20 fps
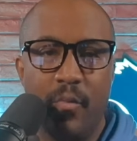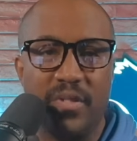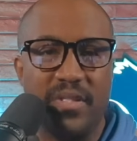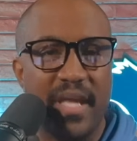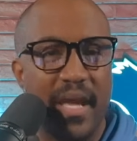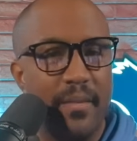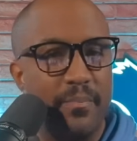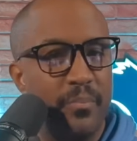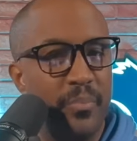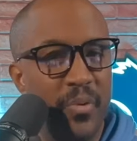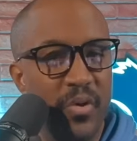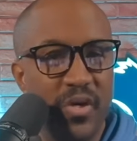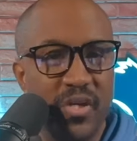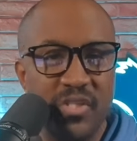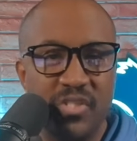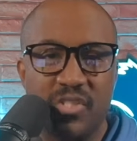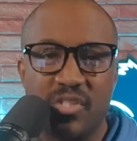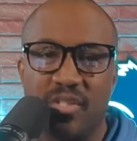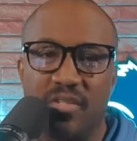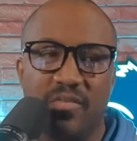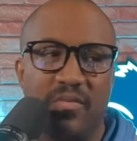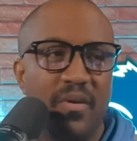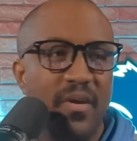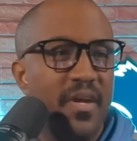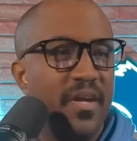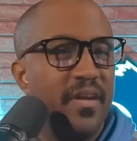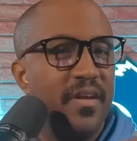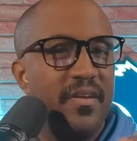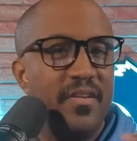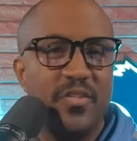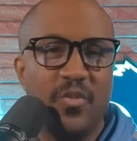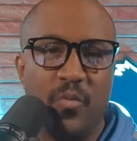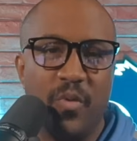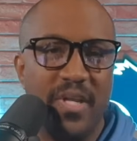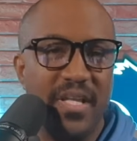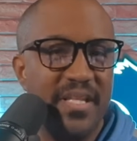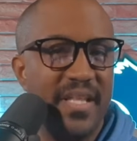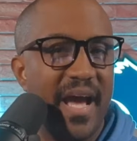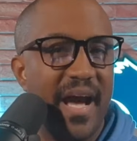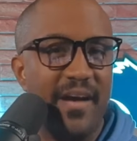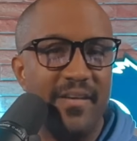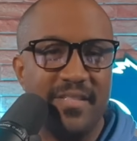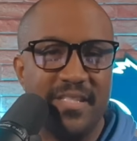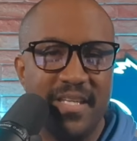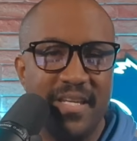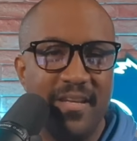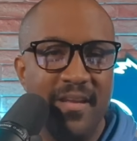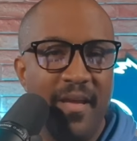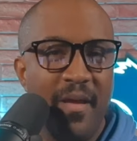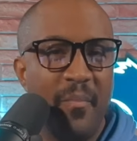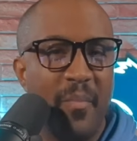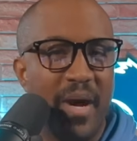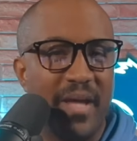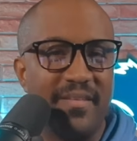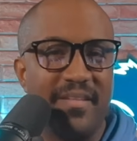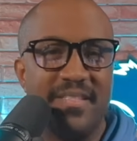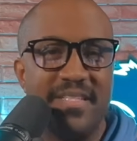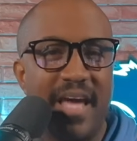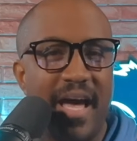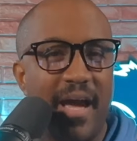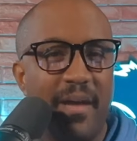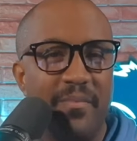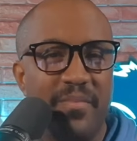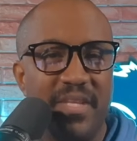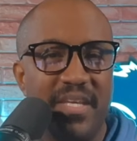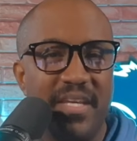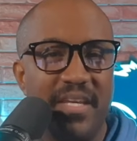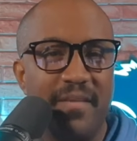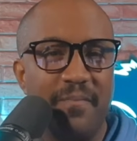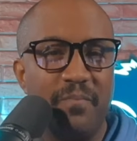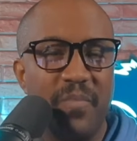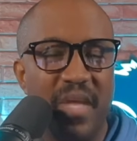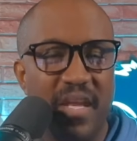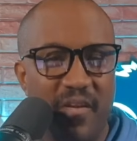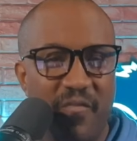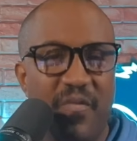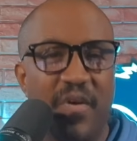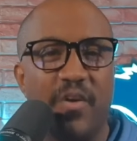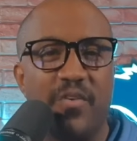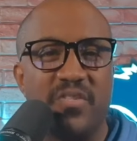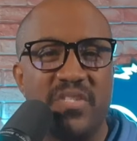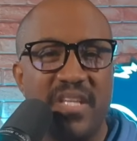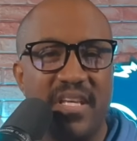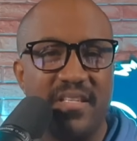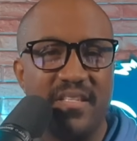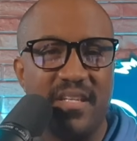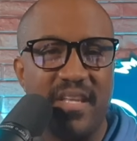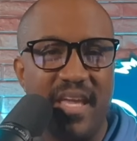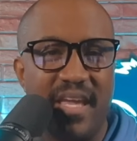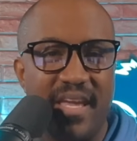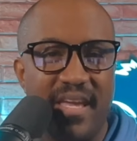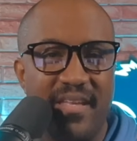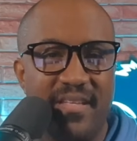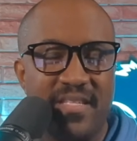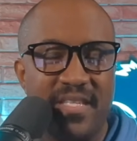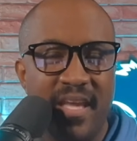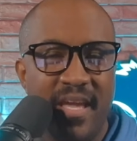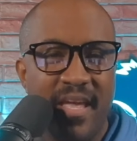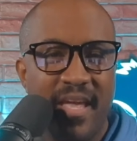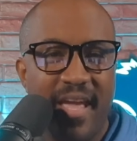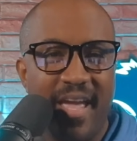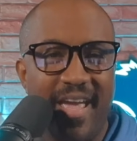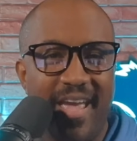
With that push to 20,000 by the time the NFL season ends.